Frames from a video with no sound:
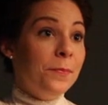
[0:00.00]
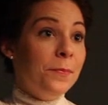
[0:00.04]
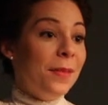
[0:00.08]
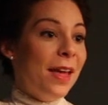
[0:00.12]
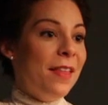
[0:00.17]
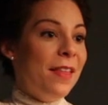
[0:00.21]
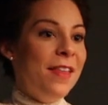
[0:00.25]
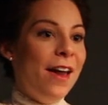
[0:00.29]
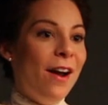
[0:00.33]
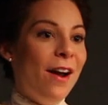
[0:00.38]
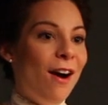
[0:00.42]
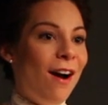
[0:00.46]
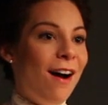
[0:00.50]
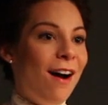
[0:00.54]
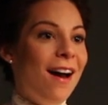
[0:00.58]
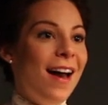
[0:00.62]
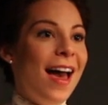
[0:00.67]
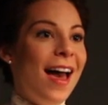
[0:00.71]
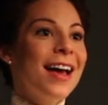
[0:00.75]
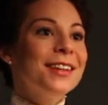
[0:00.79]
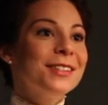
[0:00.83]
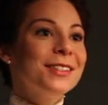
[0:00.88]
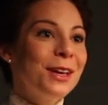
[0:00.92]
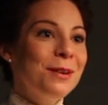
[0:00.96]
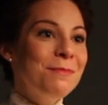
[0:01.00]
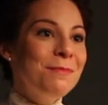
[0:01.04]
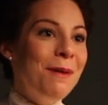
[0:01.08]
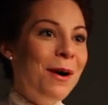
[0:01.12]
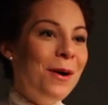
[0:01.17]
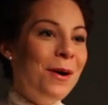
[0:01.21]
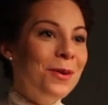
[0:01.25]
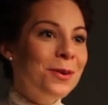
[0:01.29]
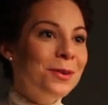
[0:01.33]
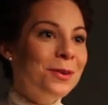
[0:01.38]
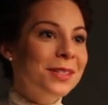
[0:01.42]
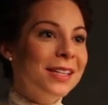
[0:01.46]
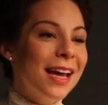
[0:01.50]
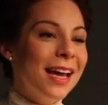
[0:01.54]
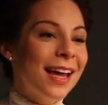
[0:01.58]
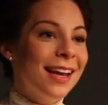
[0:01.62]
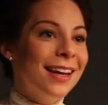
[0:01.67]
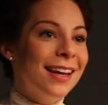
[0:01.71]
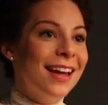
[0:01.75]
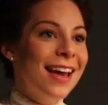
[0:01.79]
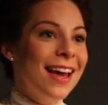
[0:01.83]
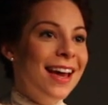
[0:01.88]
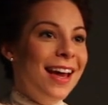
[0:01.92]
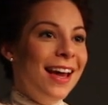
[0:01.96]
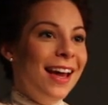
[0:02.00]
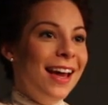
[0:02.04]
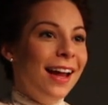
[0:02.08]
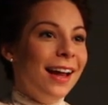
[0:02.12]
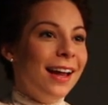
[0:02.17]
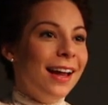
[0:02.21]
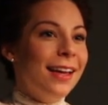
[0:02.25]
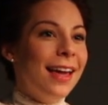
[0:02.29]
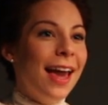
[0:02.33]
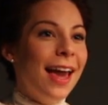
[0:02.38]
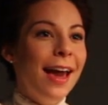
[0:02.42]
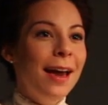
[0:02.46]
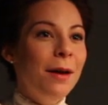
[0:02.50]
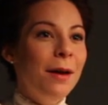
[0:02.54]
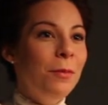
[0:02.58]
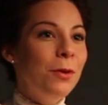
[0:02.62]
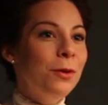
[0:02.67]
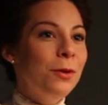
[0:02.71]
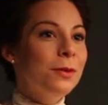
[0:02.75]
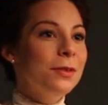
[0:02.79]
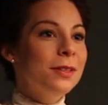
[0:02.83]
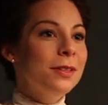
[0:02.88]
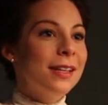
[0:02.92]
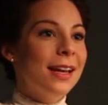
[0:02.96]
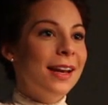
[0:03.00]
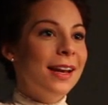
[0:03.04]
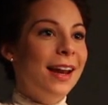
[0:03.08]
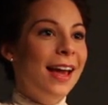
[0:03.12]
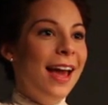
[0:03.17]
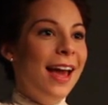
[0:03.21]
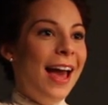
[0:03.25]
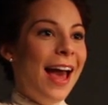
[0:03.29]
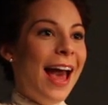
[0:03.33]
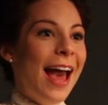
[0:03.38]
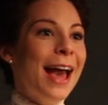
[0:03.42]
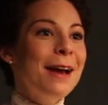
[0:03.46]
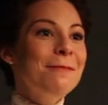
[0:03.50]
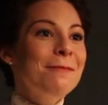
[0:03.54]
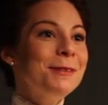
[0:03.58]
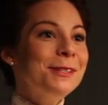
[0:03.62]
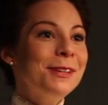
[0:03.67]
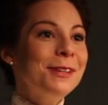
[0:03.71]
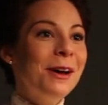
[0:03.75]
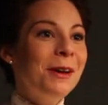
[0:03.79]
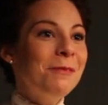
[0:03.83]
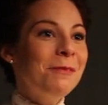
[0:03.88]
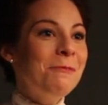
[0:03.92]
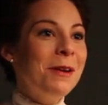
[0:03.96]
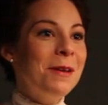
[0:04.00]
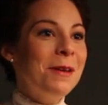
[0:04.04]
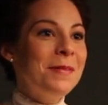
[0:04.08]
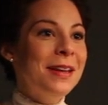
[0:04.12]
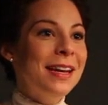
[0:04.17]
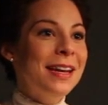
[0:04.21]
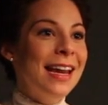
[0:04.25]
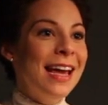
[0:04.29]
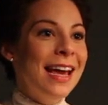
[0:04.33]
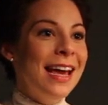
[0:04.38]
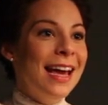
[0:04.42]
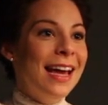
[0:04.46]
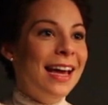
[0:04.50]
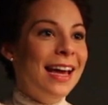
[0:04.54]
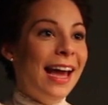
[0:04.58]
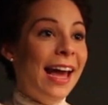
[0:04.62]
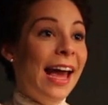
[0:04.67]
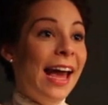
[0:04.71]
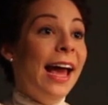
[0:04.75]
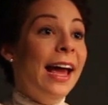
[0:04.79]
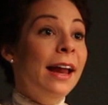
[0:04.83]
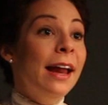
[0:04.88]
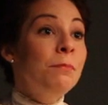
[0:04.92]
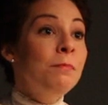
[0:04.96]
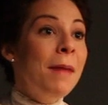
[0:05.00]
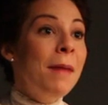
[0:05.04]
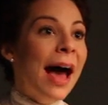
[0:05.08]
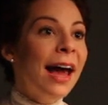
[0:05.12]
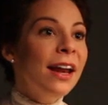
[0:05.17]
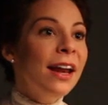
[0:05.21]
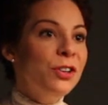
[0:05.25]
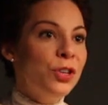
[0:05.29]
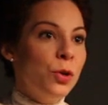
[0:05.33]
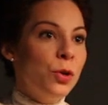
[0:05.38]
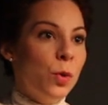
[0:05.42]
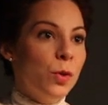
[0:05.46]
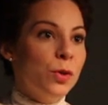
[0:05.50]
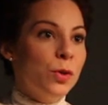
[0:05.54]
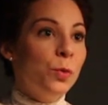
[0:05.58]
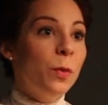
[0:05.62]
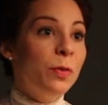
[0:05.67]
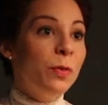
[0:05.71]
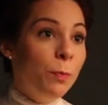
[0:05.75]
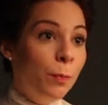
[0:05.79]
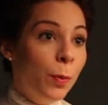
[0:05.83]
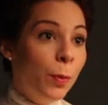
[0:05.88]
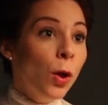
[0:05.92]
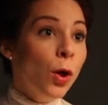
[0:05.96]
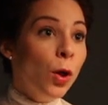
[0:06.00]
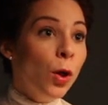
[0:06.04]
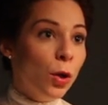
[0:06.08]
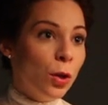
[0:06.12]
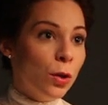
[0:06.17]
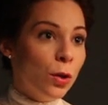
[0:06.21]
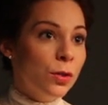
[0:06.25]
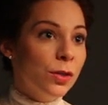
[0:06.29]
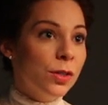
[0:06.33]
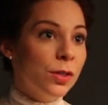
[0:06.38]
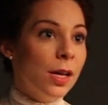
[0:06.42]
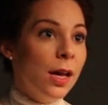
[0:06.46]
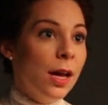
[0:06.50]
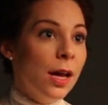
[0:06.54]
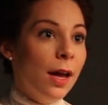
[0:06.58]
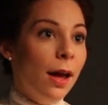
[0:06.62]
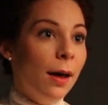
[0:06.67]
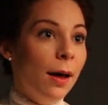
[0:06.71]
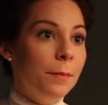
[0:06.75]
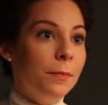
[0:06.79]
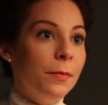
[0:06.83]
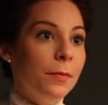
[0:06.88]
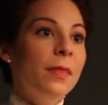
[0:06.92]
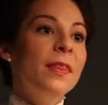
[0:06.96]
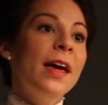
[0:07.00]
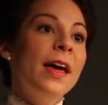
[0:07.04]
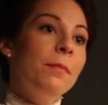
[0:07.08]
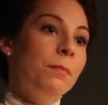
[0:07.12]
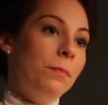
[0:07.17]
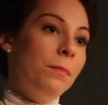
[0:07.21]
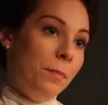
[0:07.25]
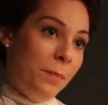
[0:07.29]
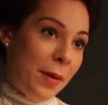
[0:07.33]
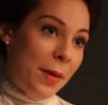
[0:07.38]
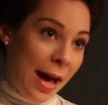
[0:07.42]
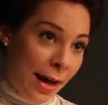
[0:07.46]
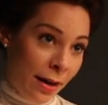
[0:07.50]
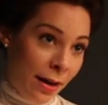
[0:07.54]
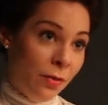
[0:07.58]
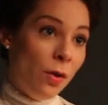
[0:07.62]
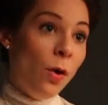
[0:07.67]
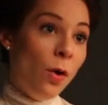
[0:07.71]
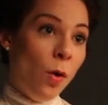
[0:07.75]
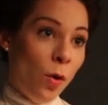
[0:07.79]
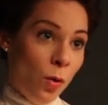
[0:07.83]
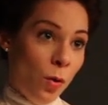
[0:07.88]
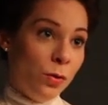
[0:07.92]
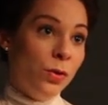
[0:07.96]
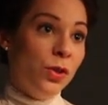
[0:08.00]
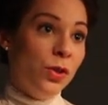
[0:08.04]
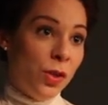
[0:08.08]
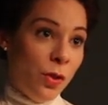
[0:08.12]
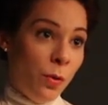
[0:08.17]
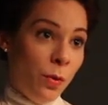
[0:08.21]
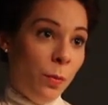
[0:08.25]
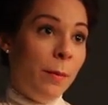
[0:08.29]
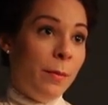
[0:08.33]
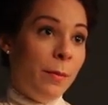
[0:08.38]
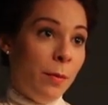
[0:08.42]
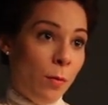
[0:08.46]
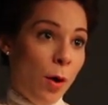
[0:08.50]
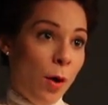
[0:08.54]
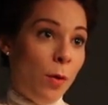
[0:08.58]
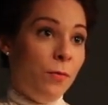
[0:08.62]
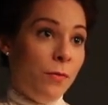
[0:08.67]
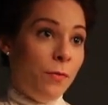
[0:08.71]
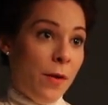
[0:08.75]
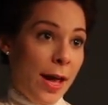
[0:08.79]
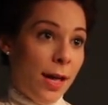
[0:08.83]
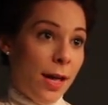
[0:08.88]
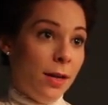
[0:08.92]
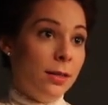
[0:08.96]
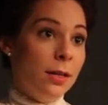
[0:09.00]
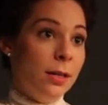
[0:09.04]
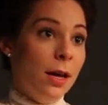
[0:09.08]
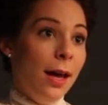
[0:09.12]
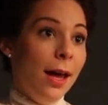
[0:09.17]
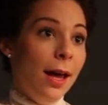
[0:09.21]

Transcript: And there are Eskimos and camels and Amazon women and matadors with bulls. They patted the horns so the women won't faint.